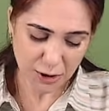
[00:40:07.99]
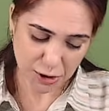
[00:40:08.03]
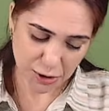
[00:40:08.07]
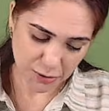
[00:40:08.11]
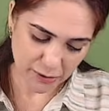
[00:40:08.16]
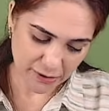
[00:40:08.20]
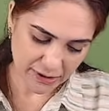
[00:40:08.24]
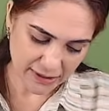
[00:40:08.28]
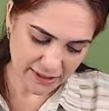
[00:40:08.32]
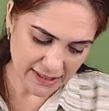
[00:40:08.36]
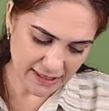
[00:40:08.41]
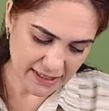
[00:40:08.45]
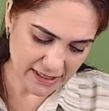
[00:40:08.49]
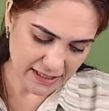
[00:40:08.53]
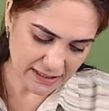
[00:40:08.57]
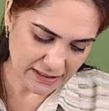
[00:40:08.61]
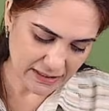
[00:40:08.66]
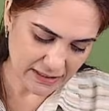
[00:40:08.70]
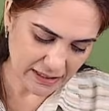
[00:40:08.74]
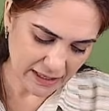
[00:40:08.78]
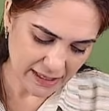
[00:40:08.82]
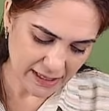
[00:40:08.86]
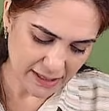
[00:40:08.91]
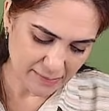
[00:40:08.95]
Surety
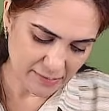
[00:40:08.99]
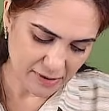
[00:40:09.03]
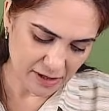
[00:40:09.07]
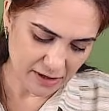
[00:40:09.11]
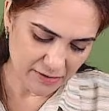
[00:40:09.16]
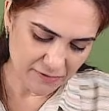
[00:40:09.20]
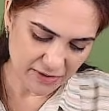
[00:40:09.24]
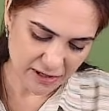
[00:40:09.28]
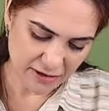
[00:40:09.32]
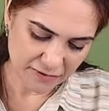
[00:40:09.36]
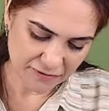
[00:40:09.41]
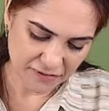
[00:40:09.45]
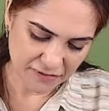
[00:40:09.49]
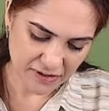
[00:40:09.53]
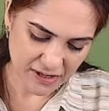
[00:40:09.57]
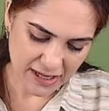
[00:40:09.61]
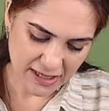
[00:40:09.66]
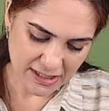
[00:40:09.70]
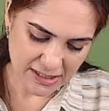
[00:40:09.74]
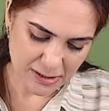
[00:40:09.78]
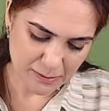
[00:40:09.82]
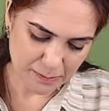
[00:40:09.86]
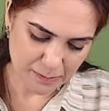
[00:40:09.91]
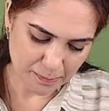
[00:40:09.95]
can claim even if he
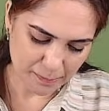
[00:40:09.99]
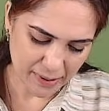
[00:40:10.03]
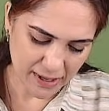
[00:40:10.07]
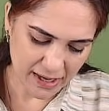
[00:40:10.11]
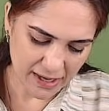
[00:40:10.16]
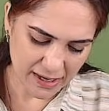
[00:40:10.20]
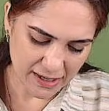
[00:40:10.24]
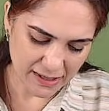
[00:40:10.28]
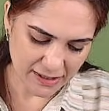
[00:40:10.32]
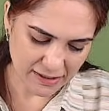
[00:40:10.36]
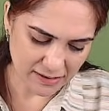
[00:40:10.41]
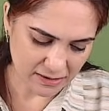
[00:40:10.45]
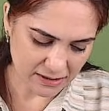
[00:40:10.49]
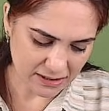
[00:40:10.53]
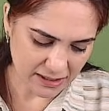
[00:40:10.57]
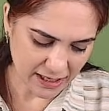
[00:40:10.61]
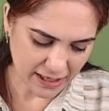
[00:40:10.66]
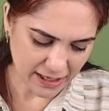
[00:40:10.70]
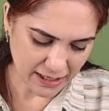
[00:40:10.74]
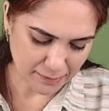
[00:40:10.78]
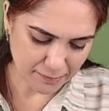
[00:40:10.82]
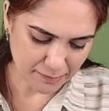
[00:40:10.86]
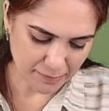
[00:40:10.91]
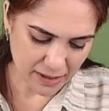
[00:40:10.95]
has paid a
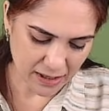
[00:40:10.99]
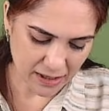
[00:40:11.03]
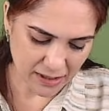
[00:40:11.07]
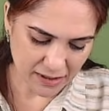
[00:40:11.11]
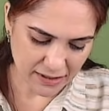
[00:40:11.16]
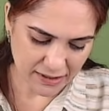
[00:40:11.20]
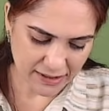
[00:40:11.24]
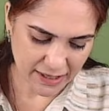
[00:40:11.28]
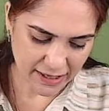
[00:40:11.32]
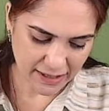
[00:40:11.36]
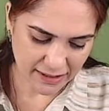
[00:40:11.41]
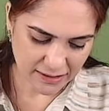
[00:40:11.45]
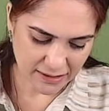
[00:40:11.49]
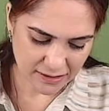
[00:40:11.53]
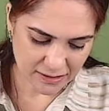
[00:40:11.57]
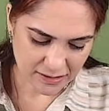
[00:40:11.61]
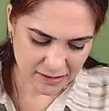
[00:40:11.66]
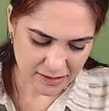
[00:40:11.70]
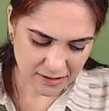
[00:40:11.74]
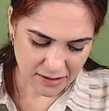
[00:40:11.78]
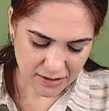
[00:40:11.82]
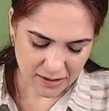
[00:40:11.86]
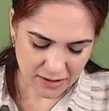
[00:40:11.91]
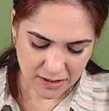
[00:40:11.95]
time barred debt.
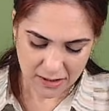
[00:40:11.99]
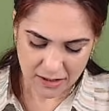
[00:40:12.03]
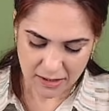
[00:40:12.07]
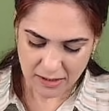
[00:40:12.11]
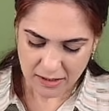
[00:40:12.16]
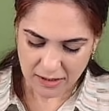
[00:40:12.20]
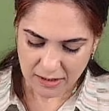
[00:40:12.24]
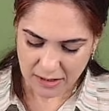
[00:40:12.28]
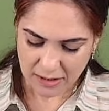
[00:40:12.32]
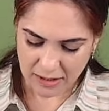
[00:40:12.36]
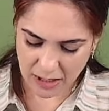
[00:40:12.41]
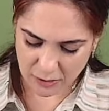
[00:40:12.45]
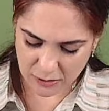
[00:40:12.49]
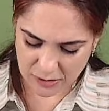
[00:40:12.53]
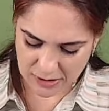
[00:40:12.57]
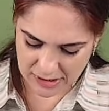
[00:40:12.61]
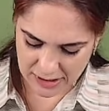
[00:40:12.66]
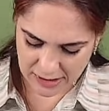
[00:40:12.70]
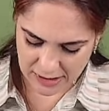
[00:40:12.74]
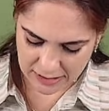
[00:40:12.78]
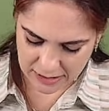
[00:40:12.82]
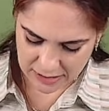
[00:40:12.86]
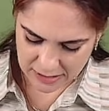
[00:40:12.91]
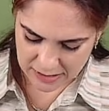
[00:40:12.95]
Now
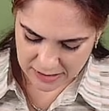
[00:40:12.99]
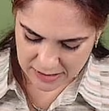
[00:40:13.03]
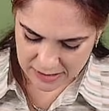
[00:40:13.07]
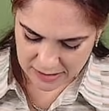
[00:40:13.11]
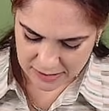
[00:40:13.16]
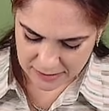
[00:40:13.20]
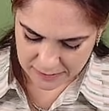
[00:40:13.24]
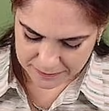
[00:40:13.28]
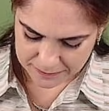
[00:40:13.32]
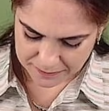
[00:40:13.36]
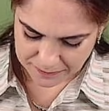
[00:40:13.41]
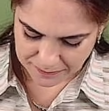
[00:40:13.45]
see this.